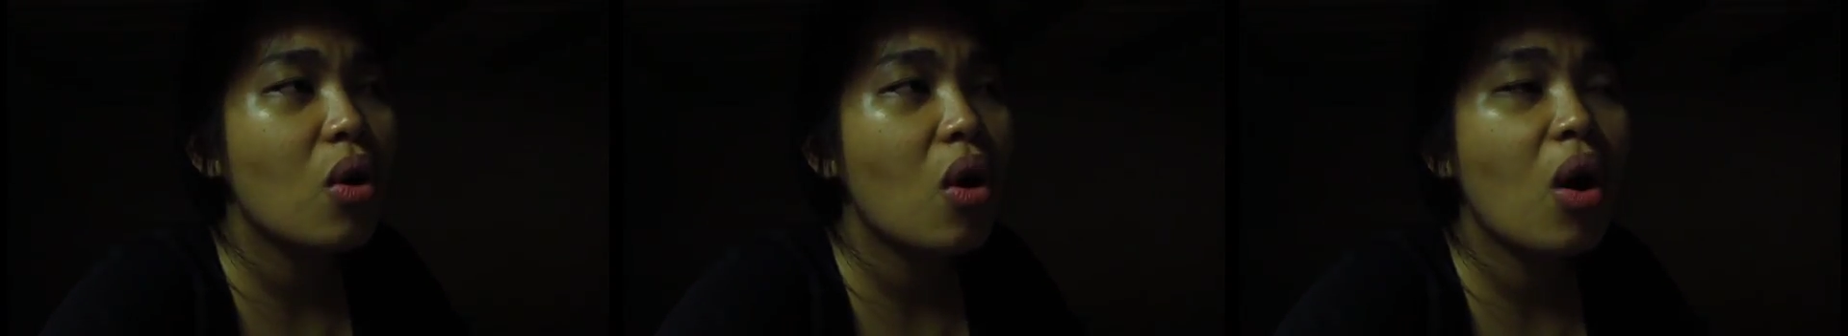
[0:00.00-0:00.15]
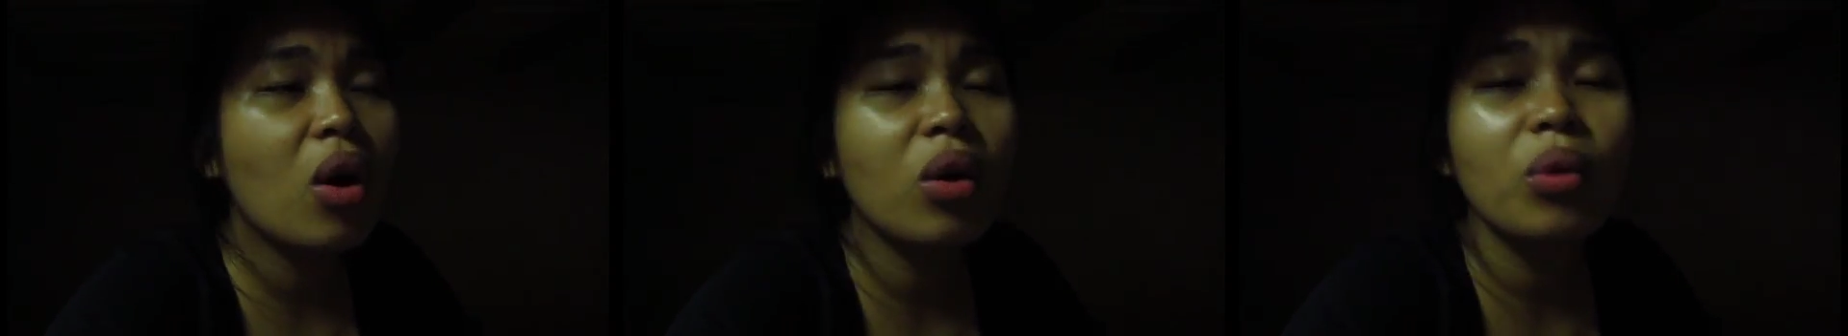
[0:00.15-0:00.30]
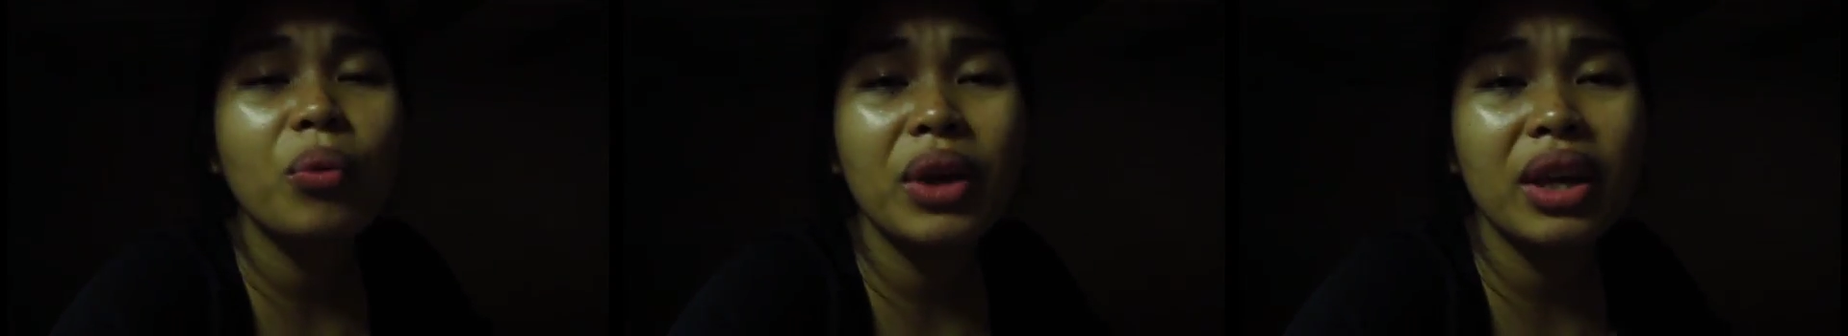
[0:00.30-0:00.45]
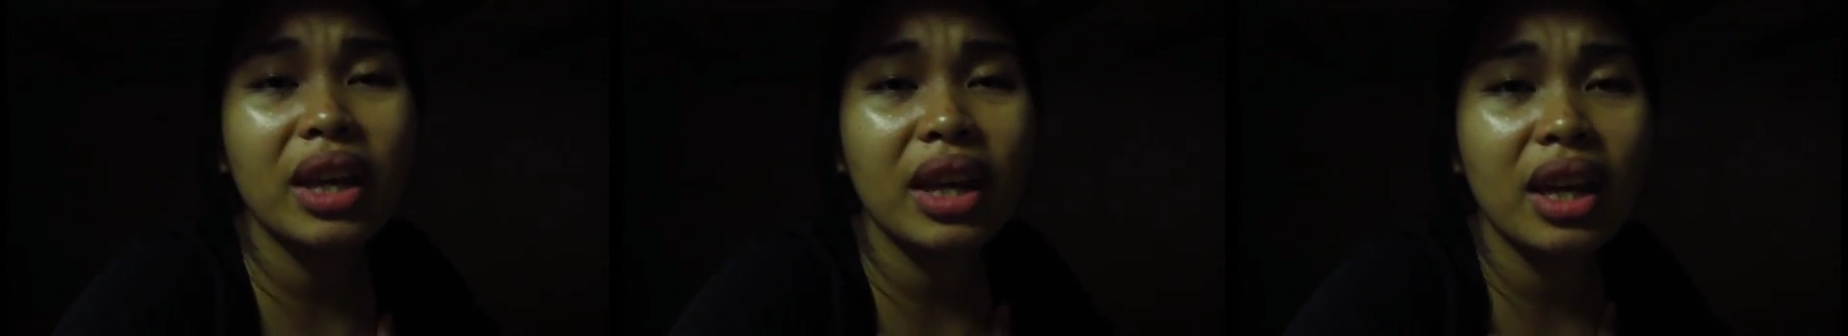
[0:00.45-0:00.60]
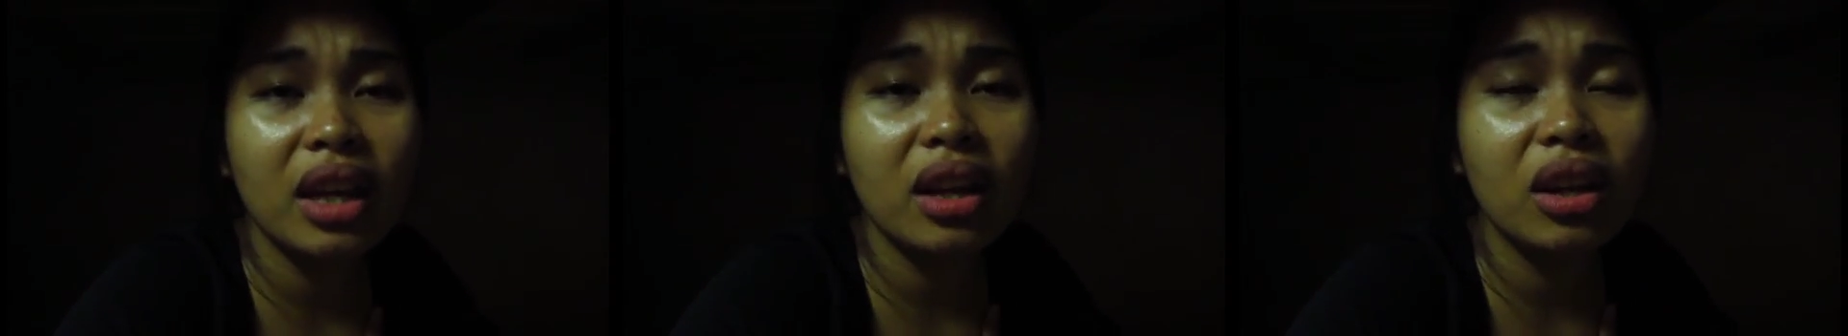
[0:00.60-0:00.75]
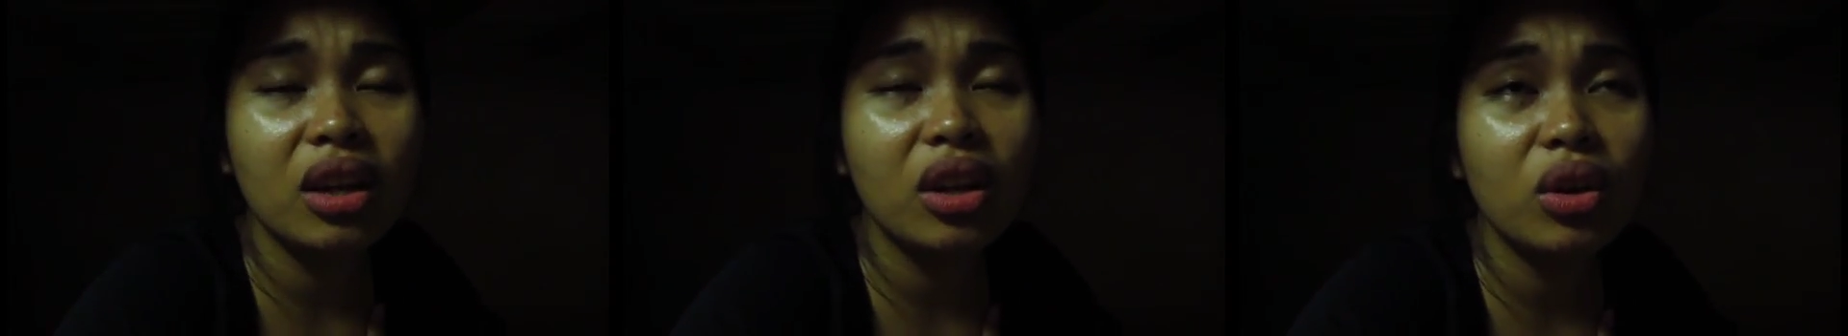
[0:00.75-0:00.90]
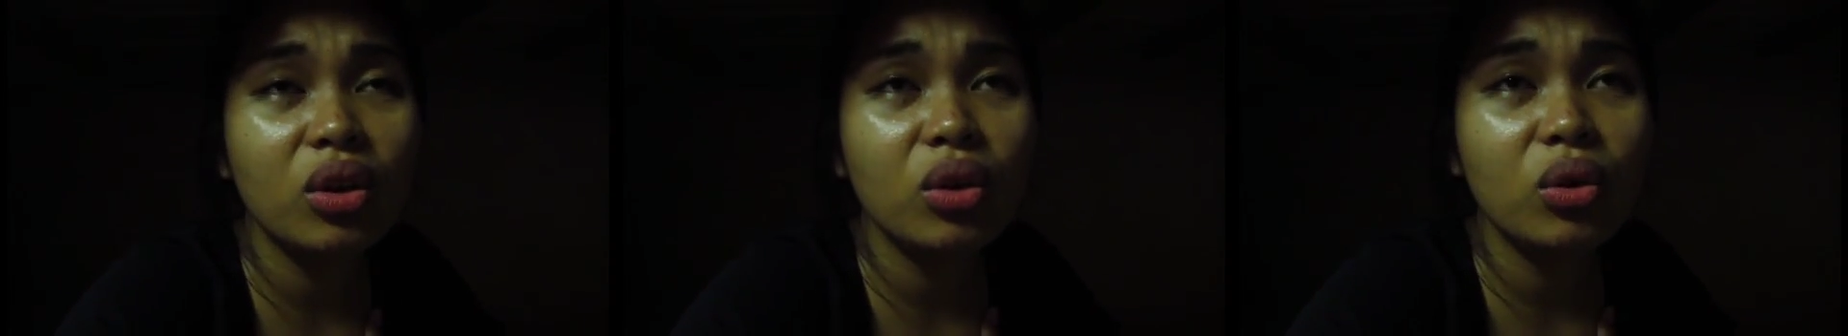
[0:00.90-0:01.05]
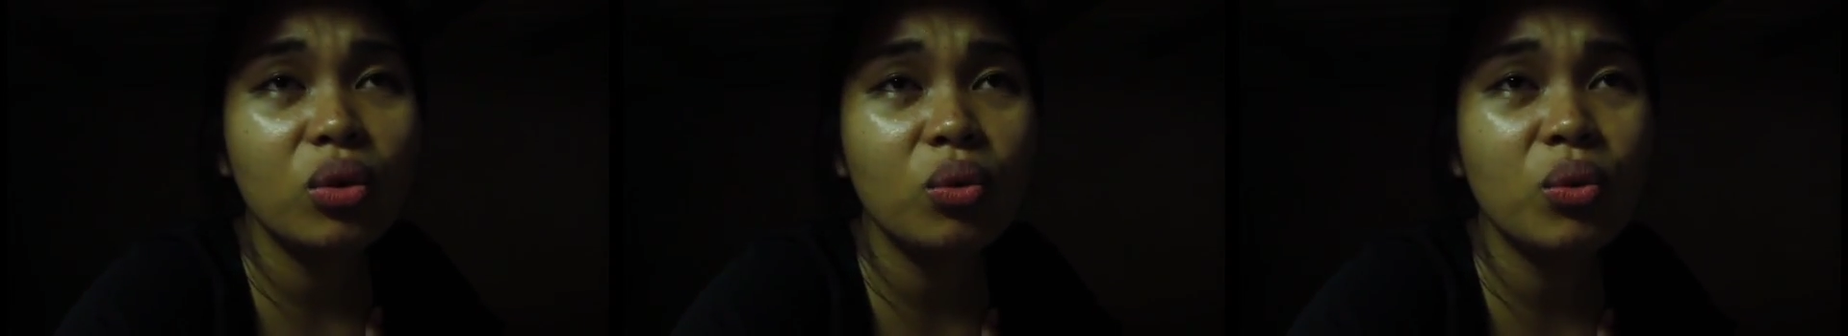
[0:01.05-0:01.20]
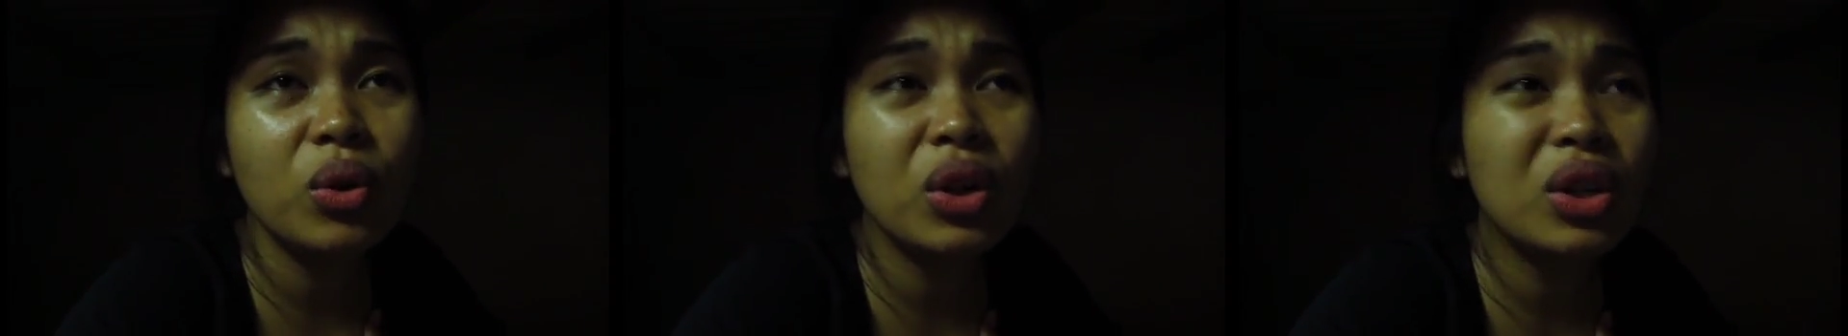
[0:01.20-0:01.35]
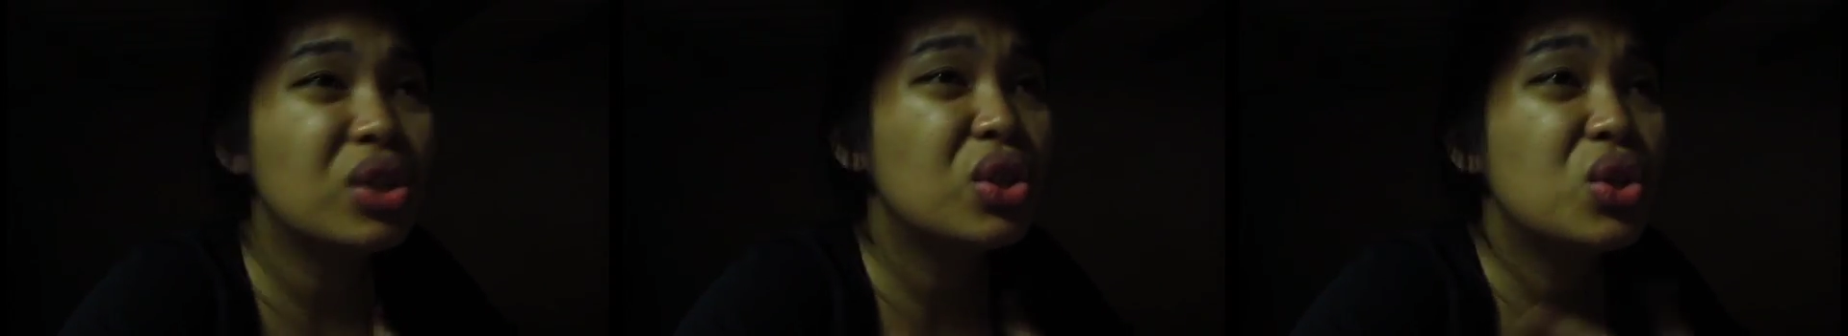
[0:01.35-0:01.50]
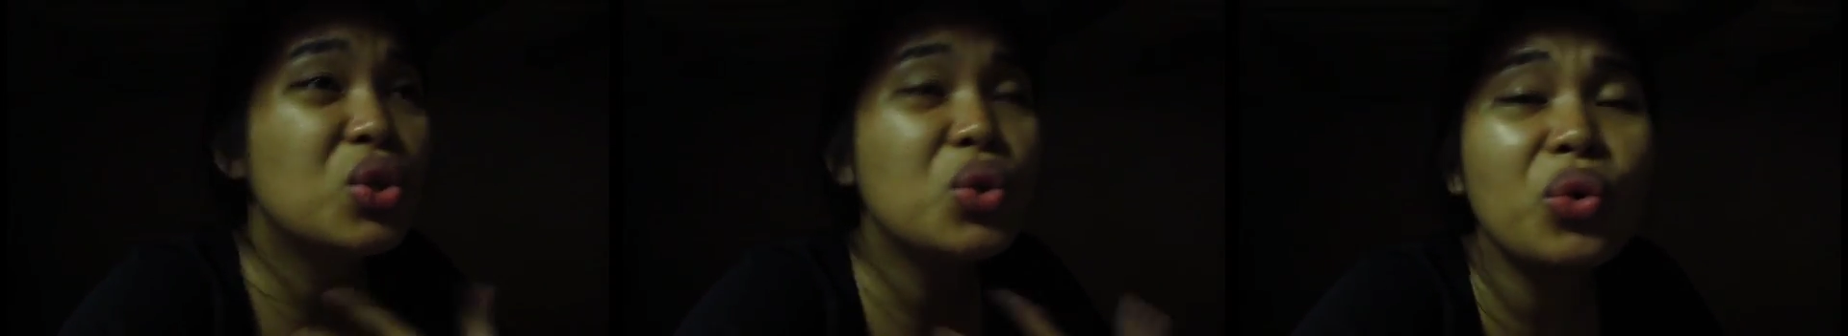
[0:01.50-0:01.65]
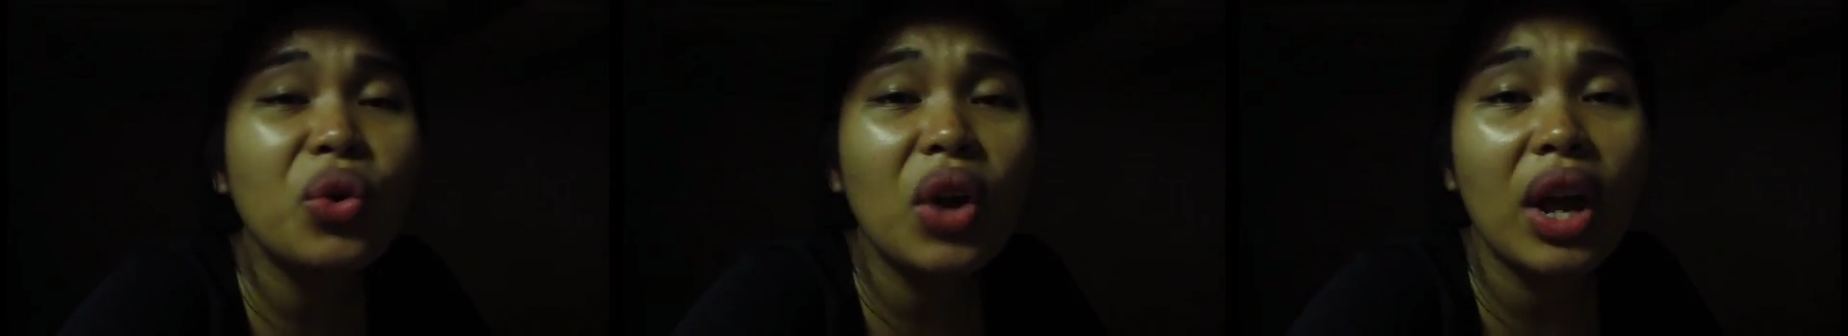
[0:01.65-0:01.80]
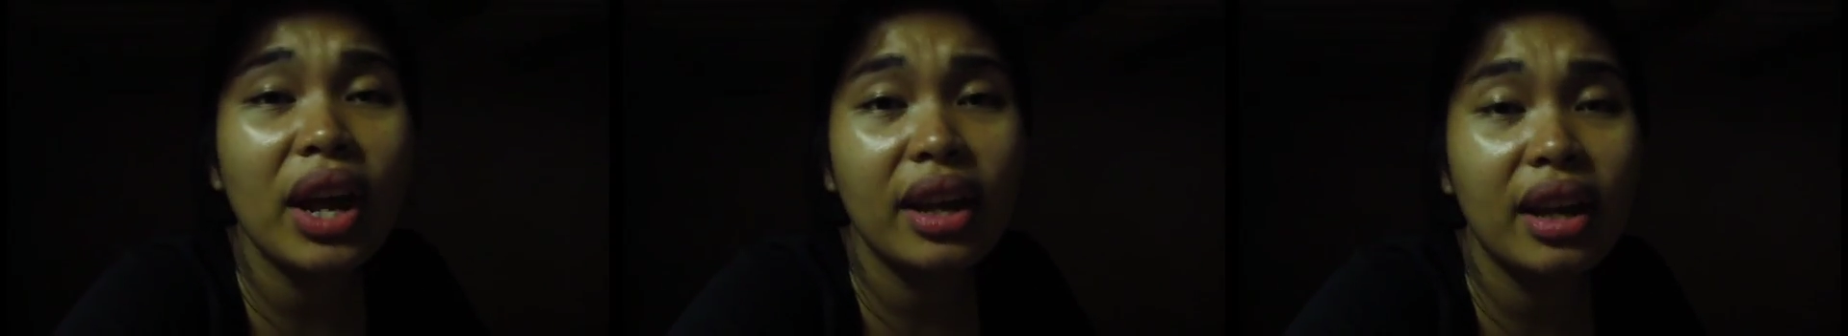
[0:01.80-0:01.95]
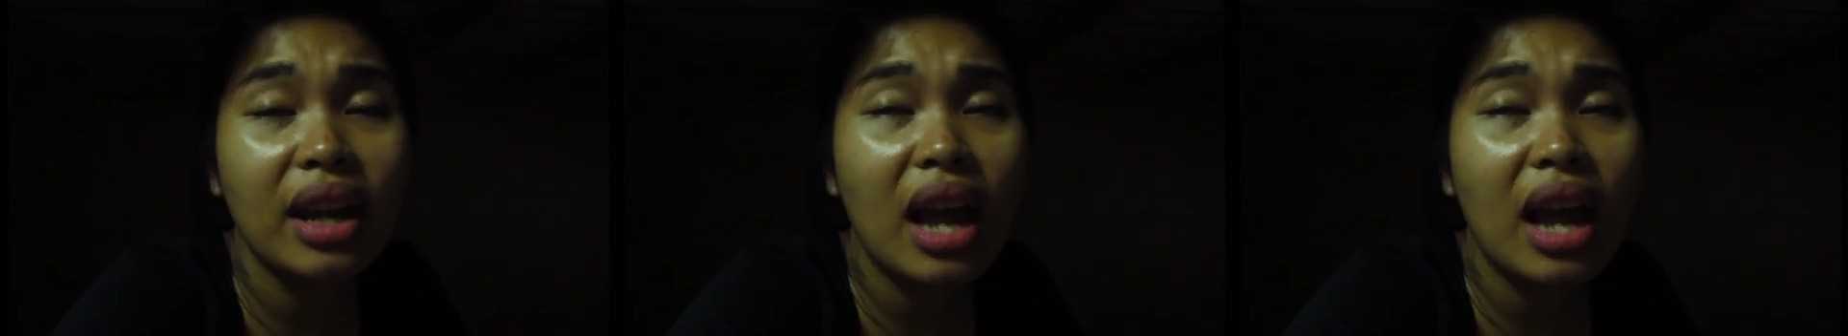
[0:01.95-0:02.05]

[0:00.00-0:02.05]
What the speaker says: All we could do right